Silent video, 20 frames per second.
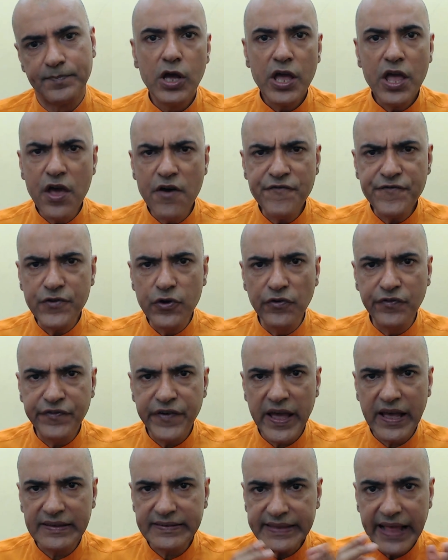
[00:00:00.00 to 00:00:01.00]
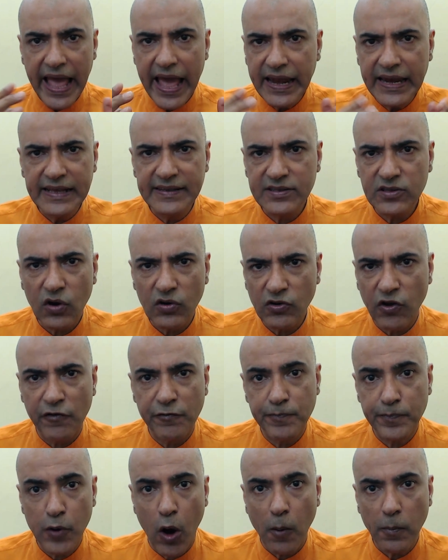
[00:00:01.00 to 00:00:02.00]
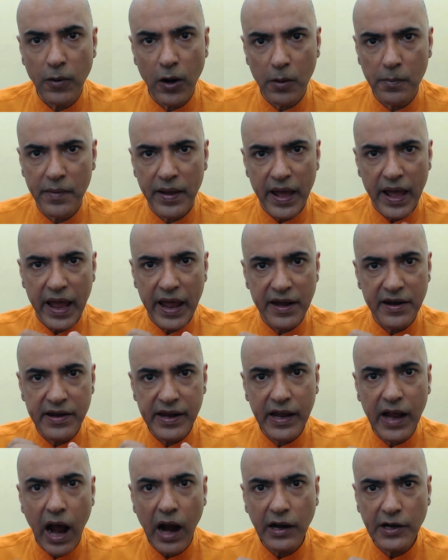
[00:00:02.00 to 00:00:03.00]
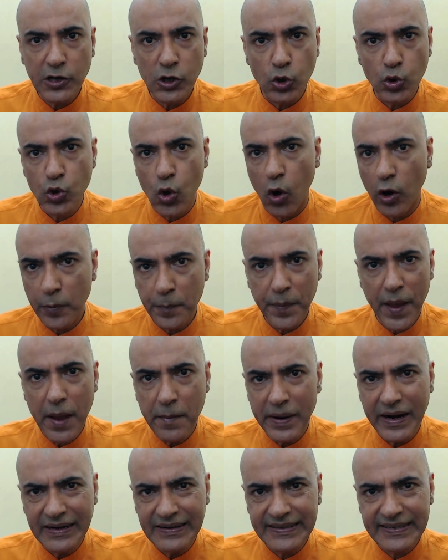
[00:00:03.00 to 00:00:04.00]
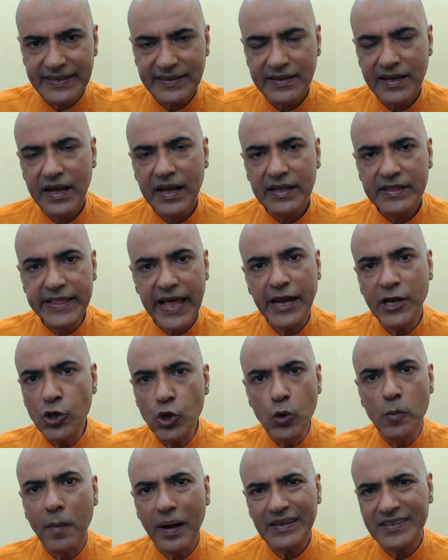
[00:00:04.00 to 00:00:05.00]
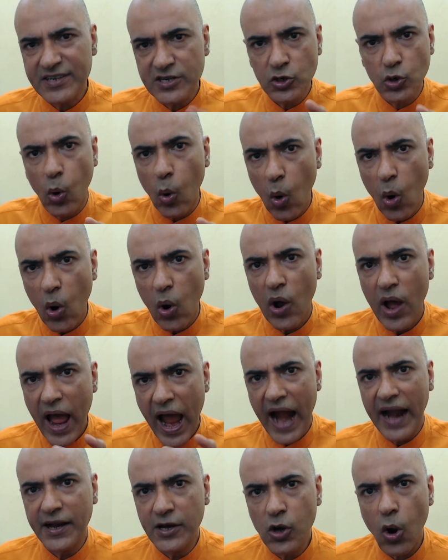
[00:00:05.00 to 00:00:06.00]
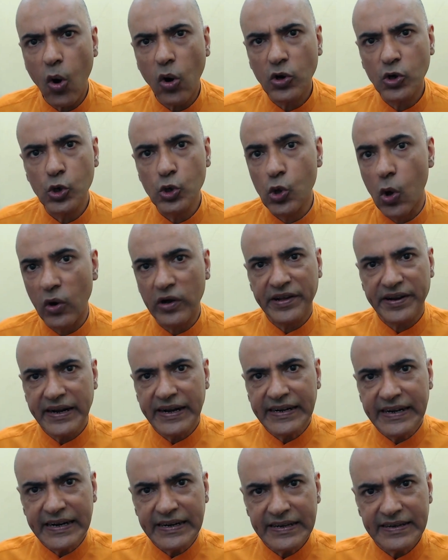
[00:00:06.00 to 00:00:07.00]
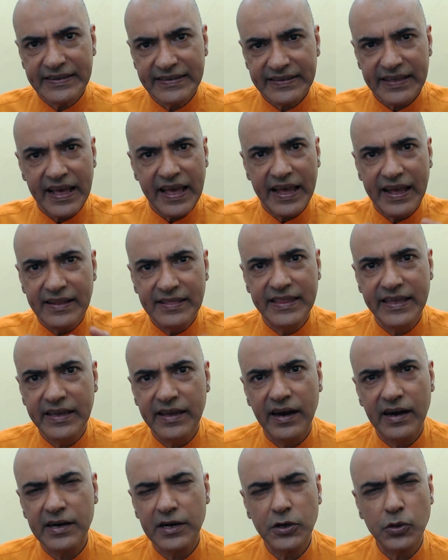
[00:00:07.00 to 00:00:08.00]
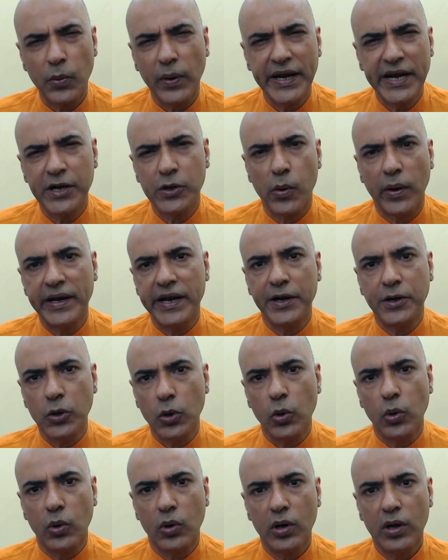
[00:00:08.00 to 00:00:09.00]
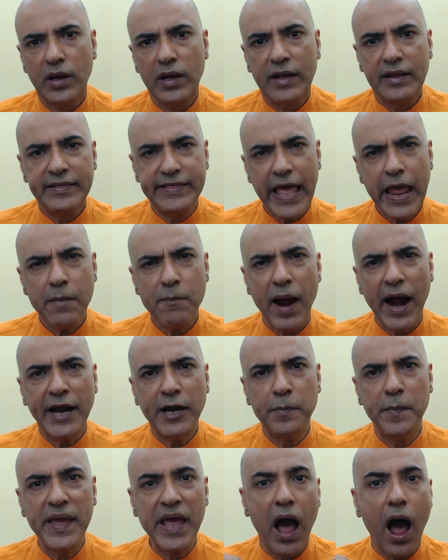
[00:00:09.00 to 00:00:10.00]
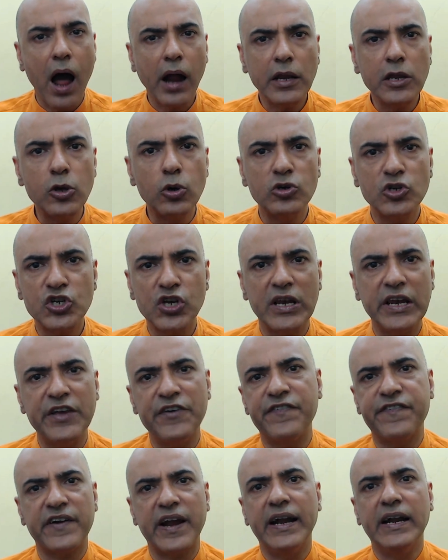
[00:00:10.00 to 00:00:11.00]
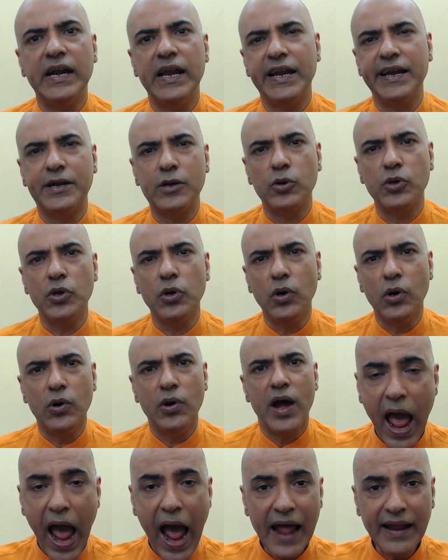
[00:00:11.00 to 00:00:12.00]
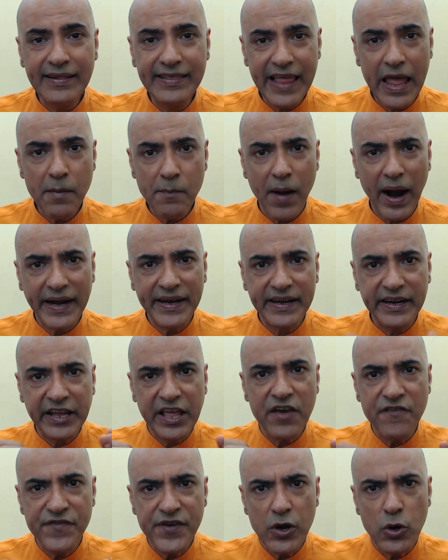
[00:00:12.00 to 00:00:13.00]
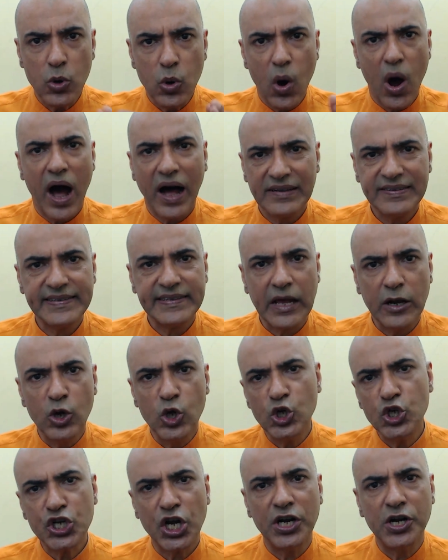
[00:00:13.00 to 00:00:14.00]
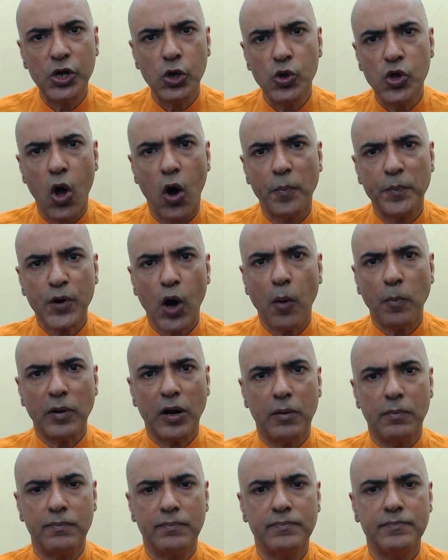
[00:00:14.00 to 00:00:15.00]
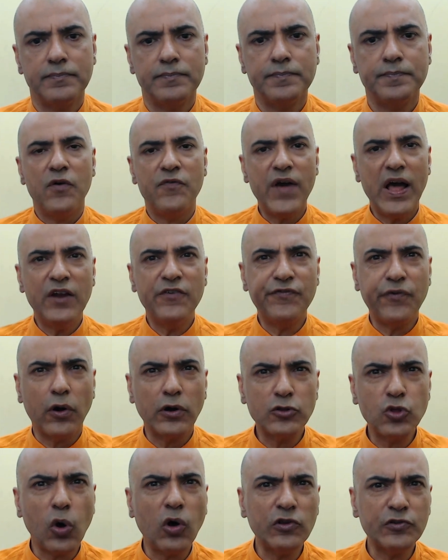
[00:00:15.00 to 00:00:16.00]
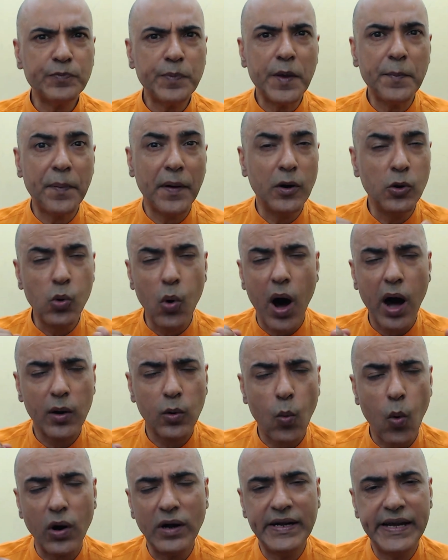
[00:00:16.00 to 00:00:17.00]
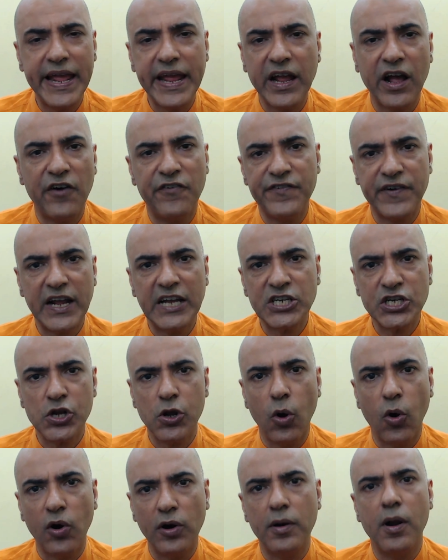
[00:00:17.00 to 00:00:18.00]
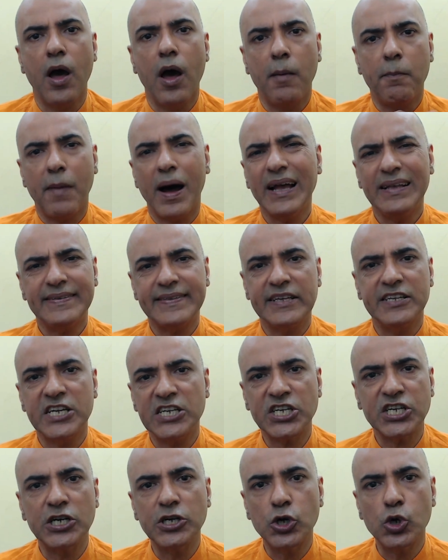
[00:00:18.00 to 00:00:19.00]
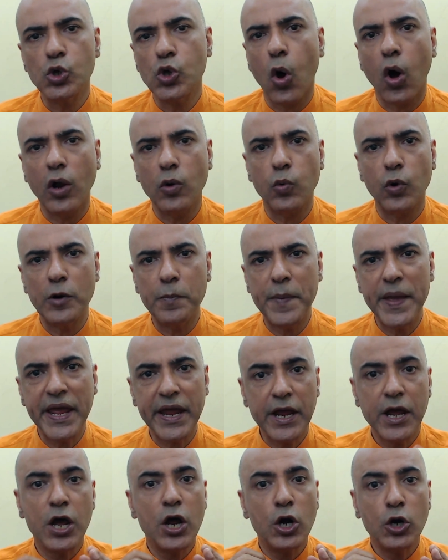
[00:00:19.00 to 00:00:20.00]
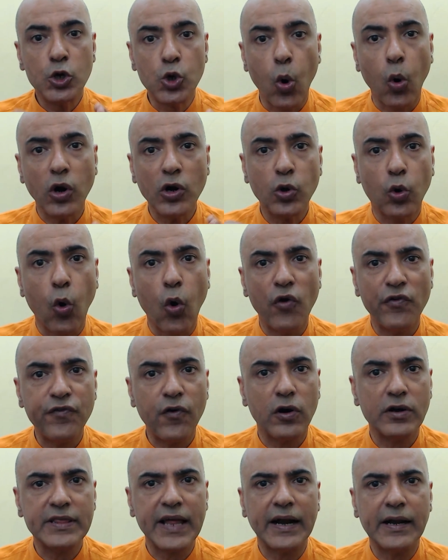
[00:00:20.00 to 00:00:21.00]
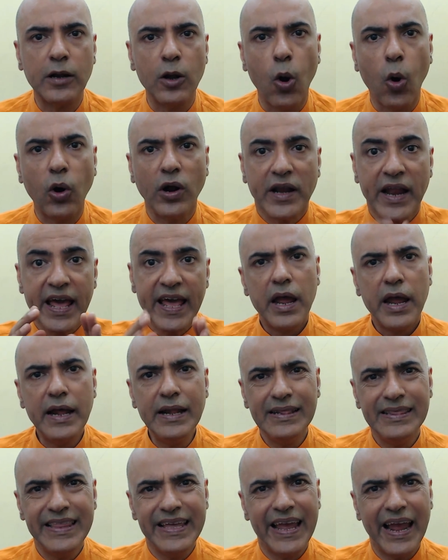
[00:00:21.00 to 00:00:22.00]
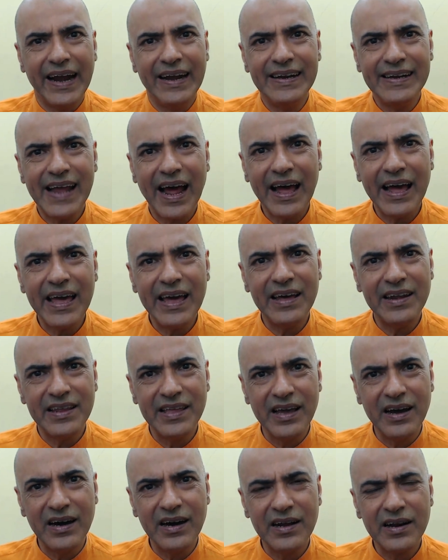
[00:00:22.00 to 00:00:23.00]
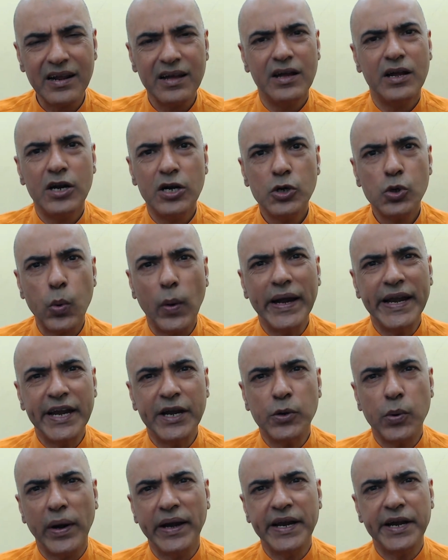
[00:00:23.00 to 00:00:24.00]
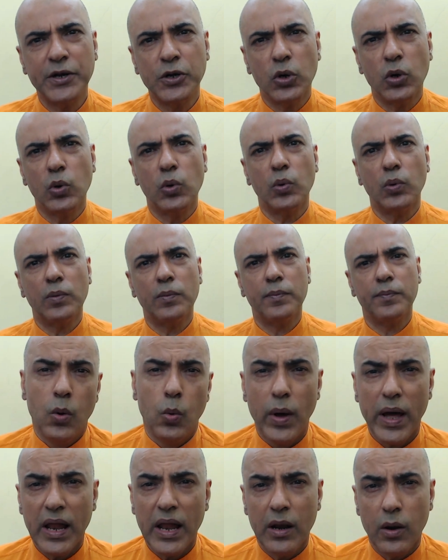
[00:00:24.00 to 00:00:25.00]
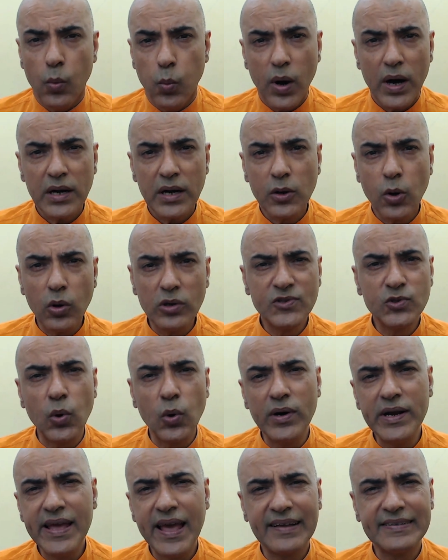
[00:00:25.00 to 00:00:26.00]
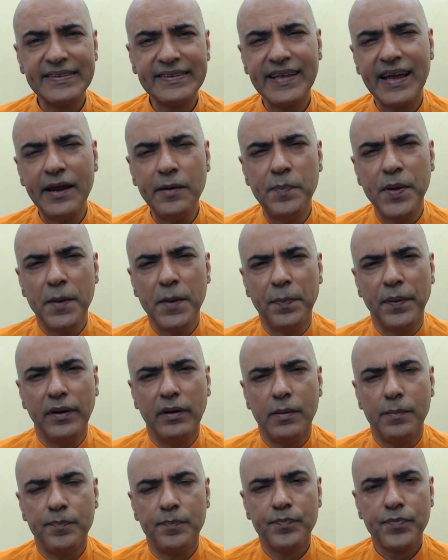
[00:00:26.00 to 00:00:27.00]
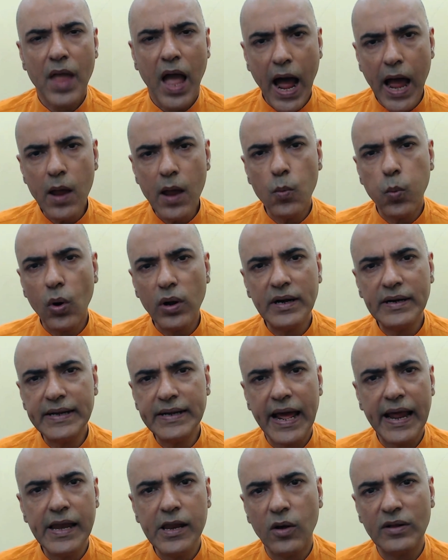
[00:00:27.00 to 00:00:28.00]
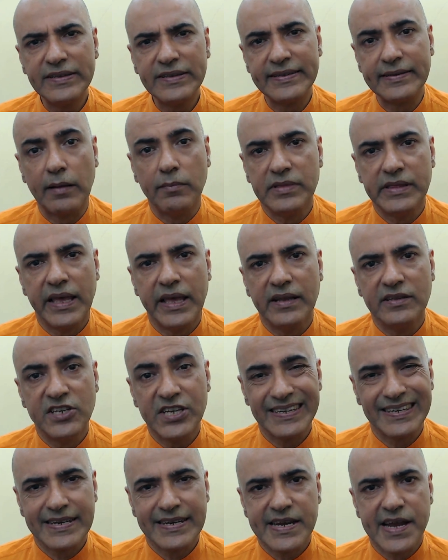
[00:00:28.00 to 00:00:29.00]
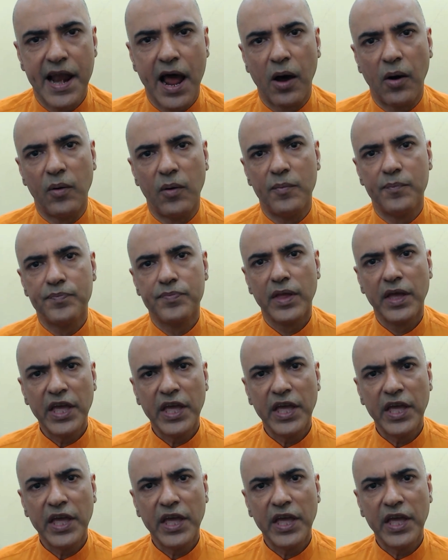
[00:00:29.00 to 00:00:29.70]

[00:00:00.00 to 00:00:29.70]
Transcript: If you face any sort of problem in regard to your payments, then you must go and talk to your creditors in the year 2022. They might be unusually friendly to you and they might give you a solution to your problem. Well, for those people who are wanting a fresh loan, my suggestion to y'all would be don't go for that loan in the entire year 2022. Well, Virgo Zodiac sign people, I want to tell y'all something just now.